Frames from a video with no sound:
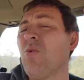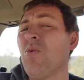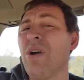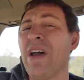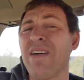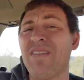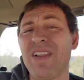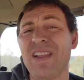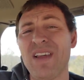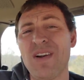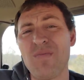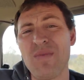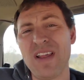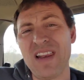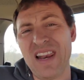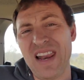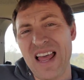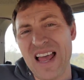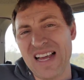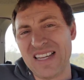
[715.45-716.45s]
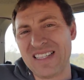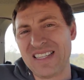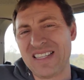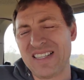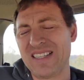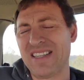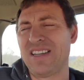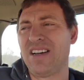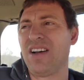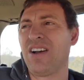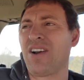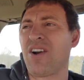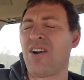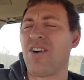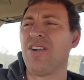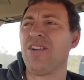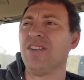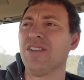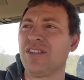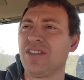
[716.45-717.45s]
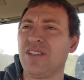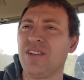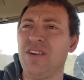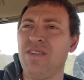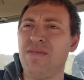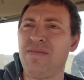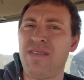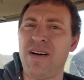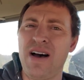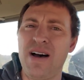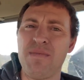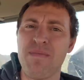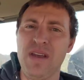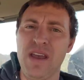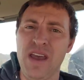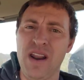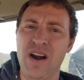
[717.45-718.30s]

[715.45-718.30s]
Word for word: we have a little bit less occurrence of vom um,